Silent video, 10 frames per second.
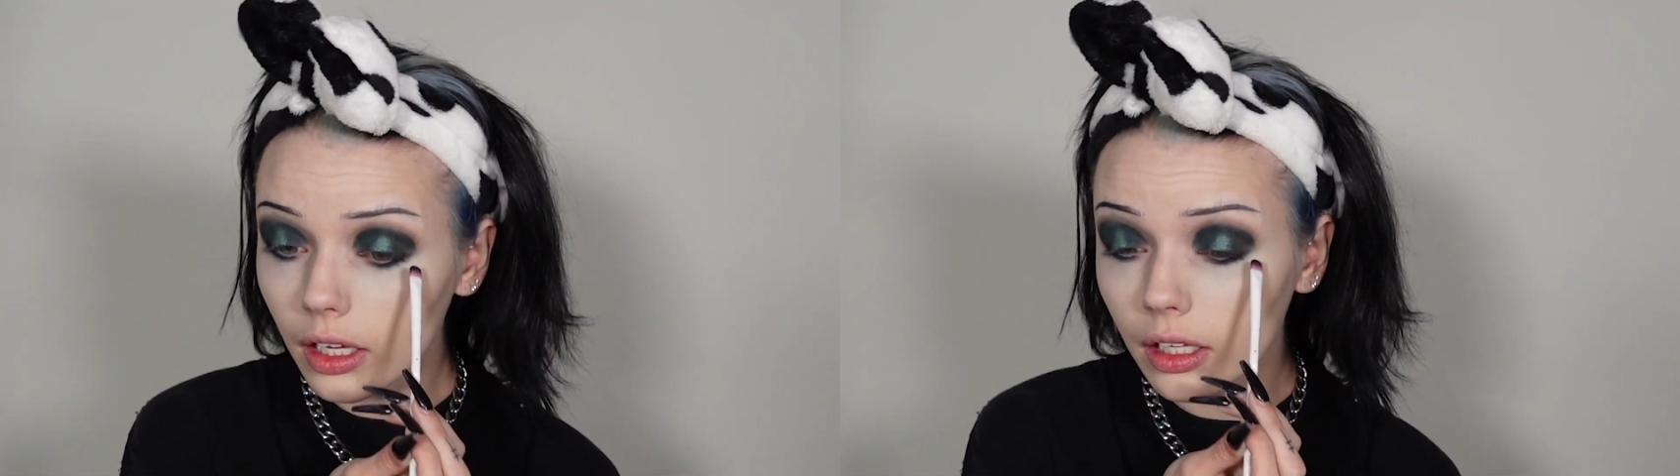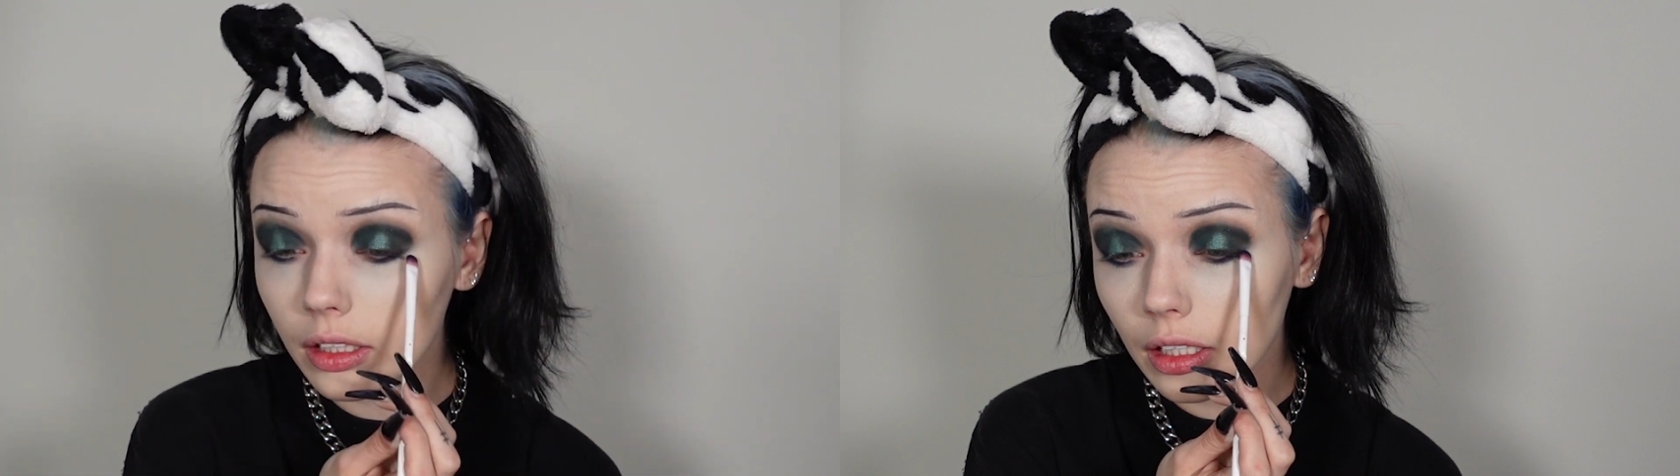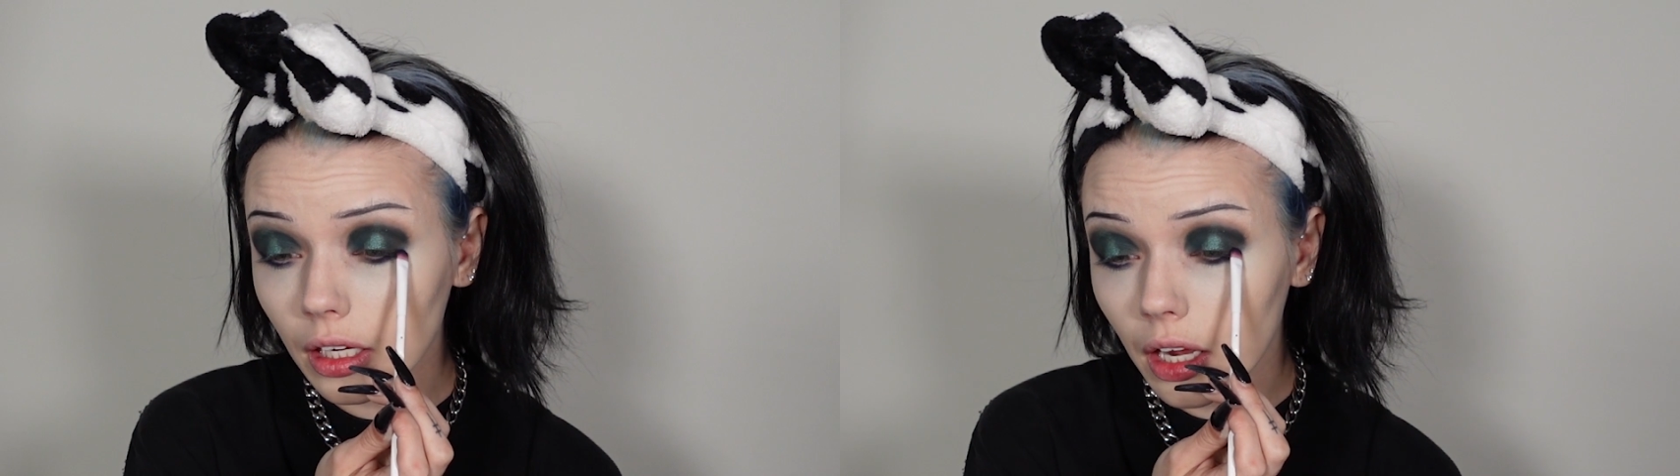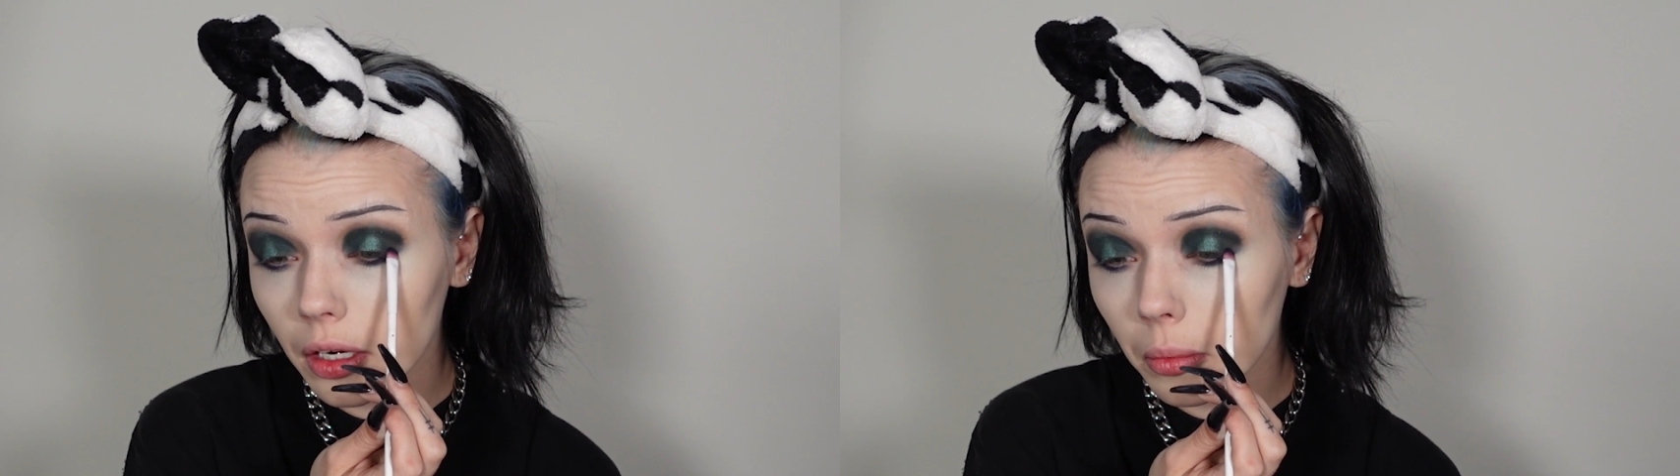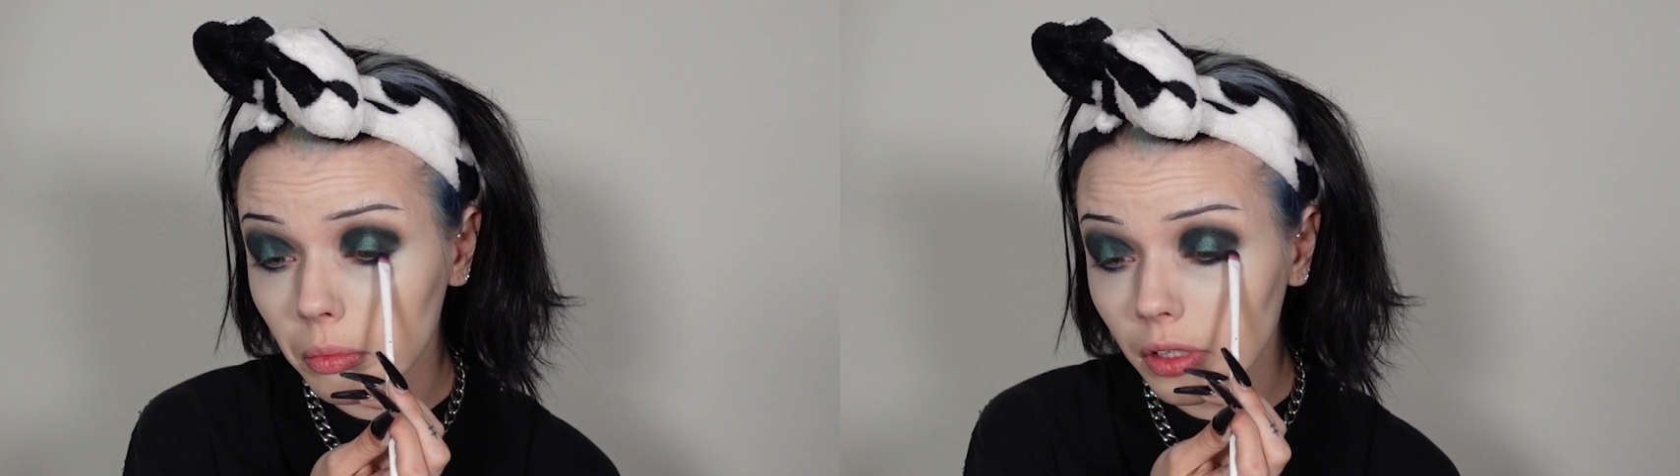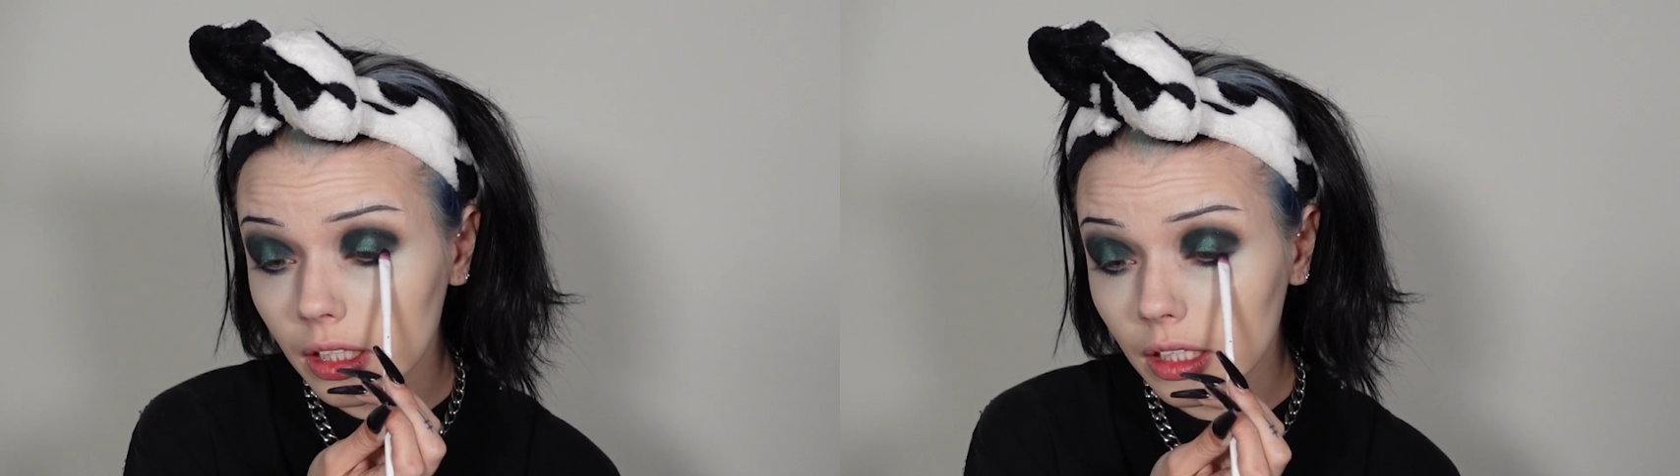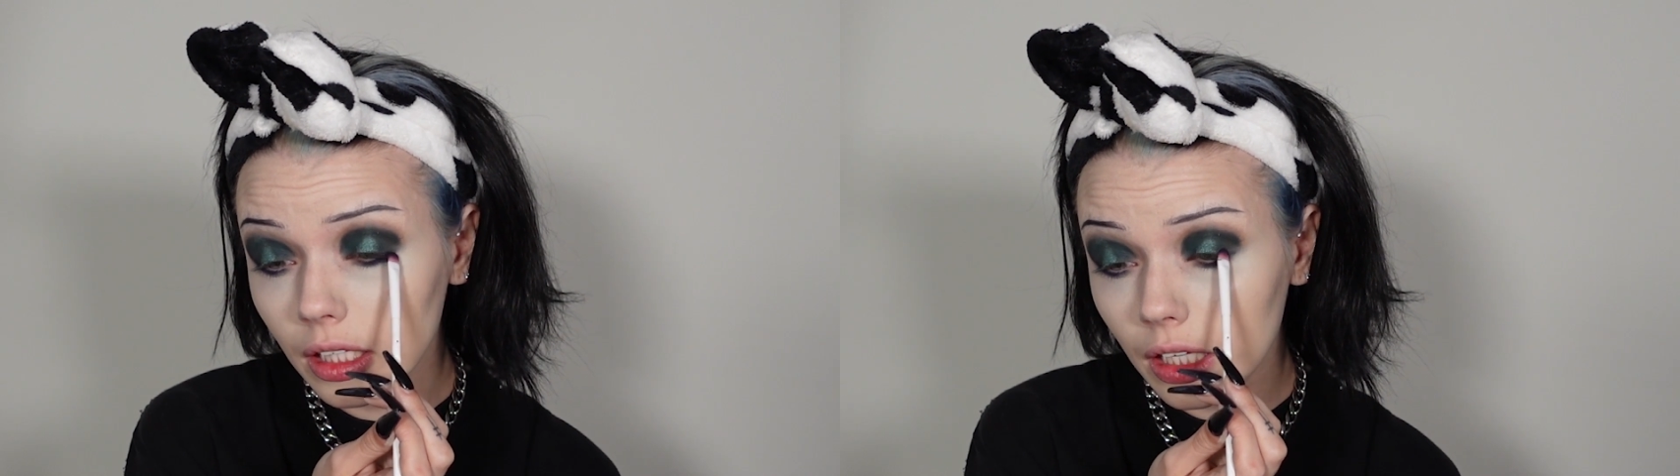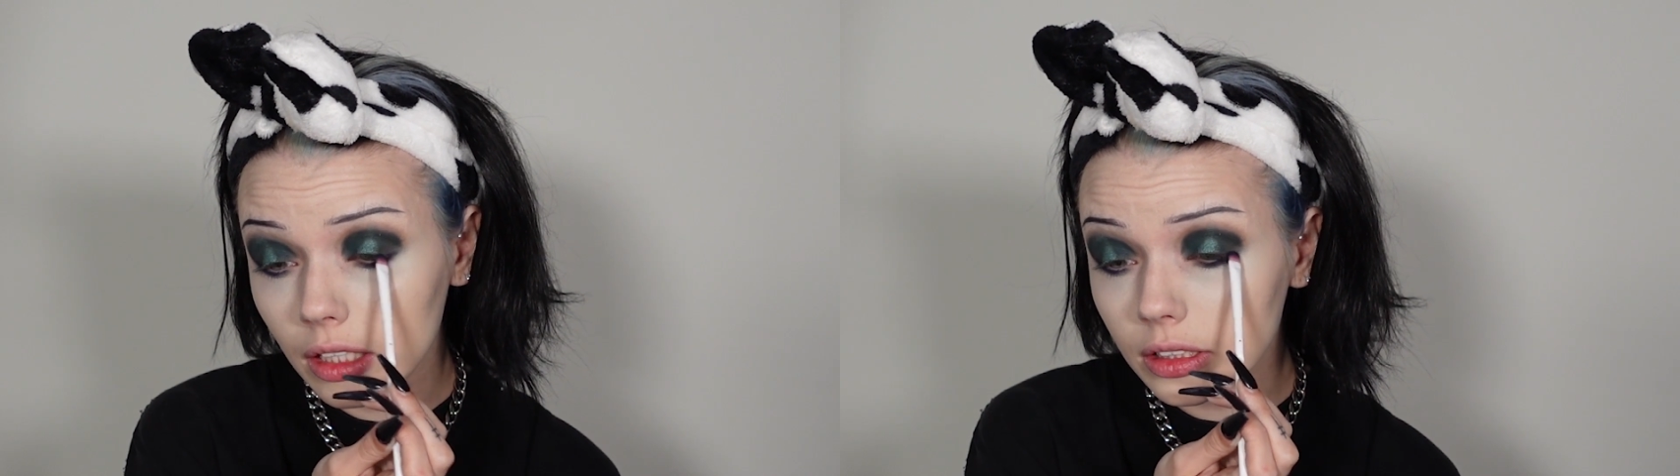and then kind of blend
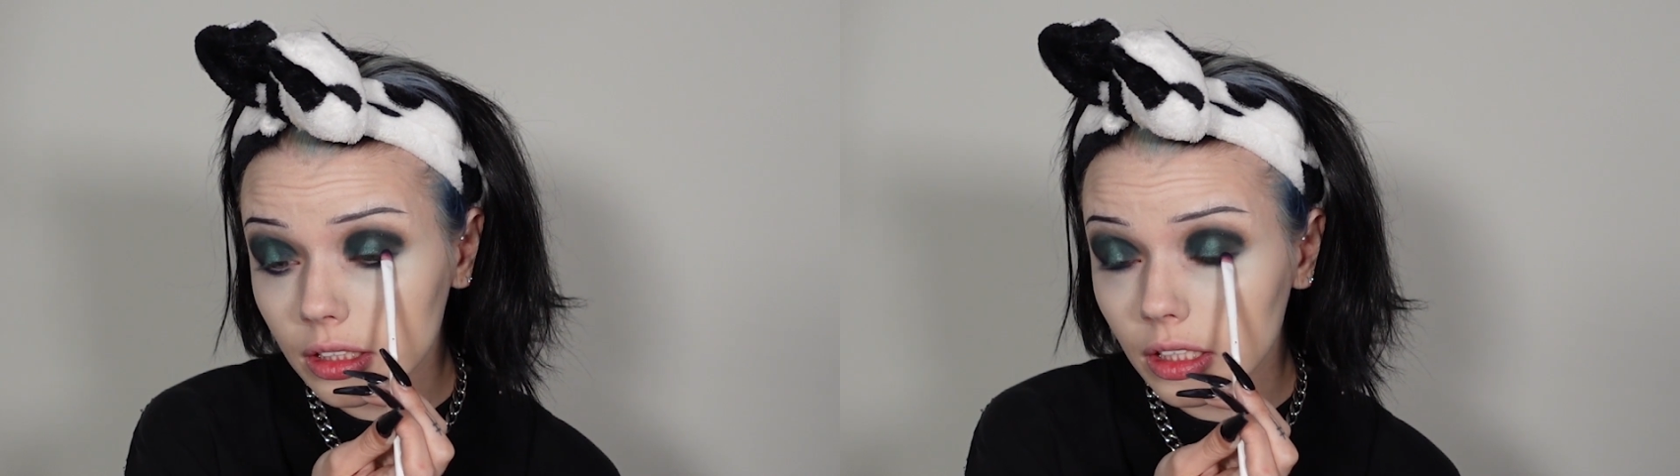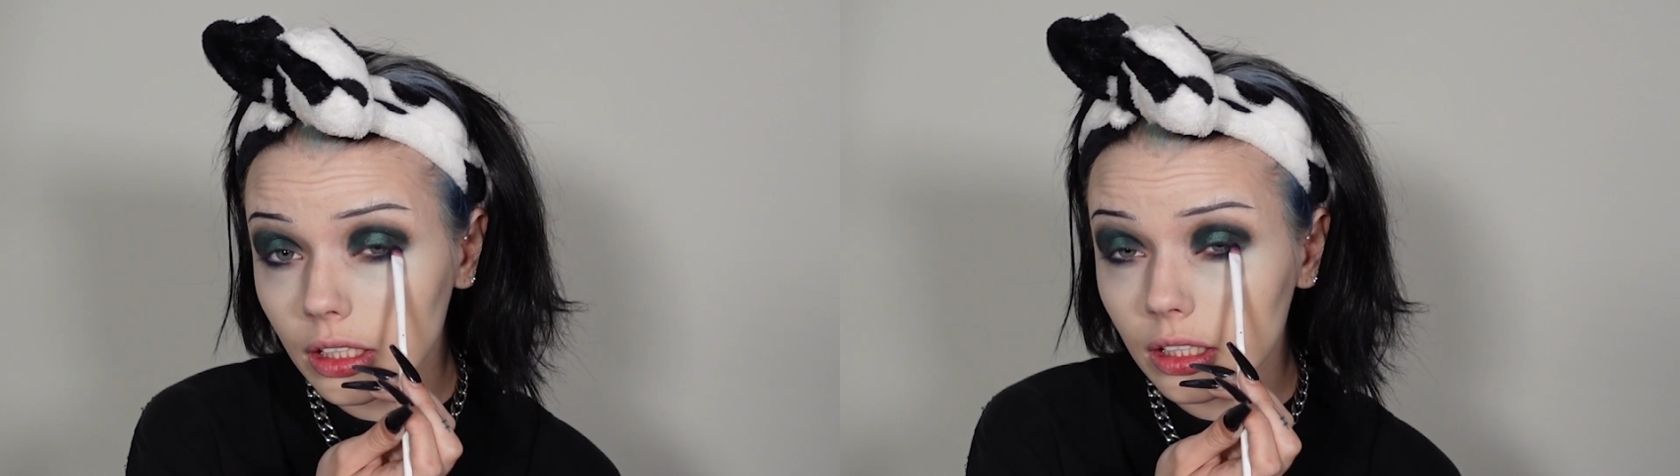it into